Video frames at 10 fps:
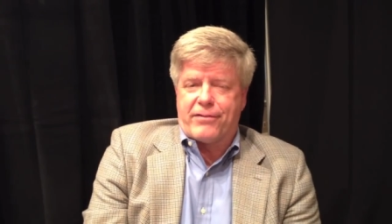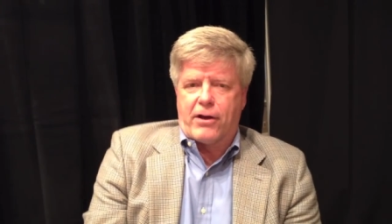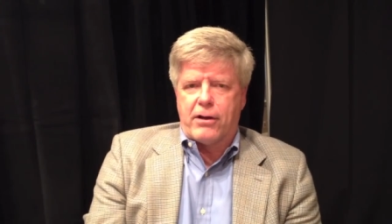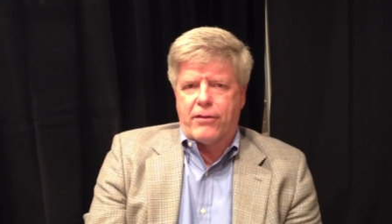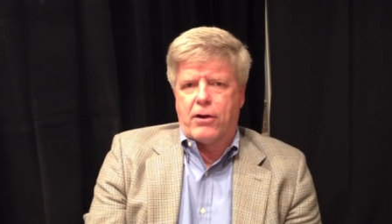
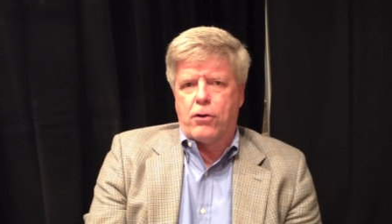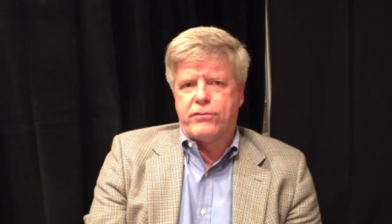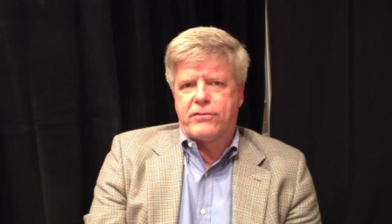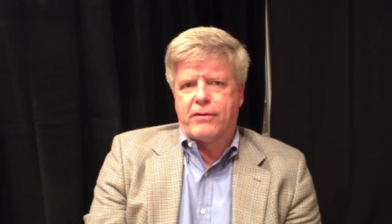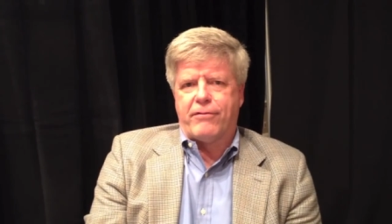the
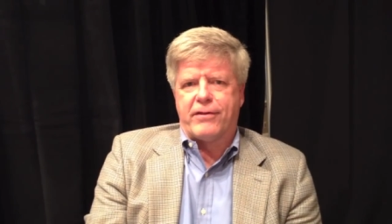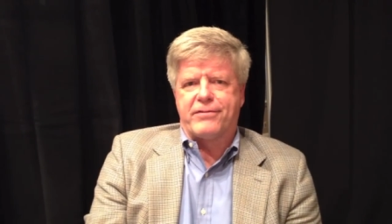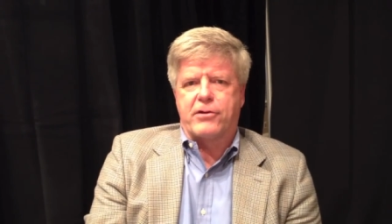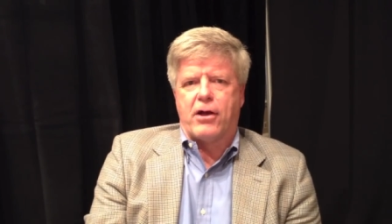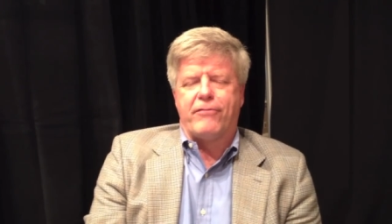host of
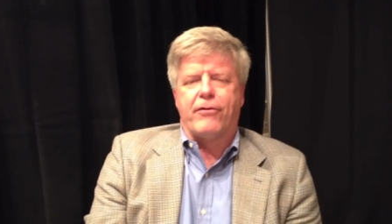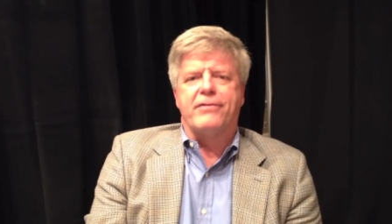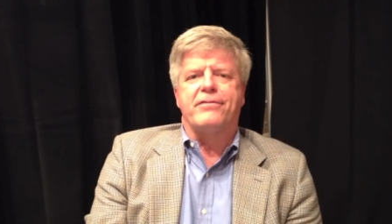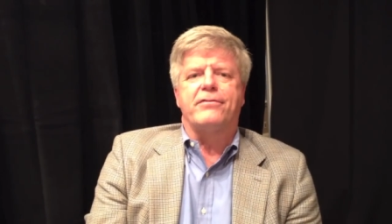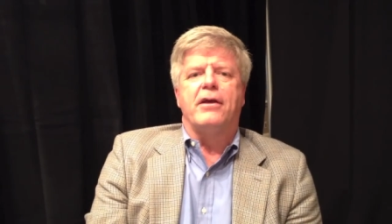this
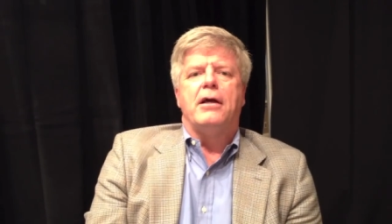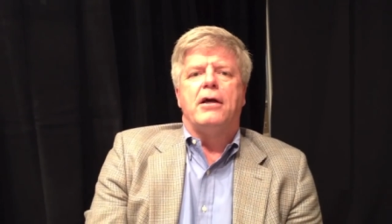conference,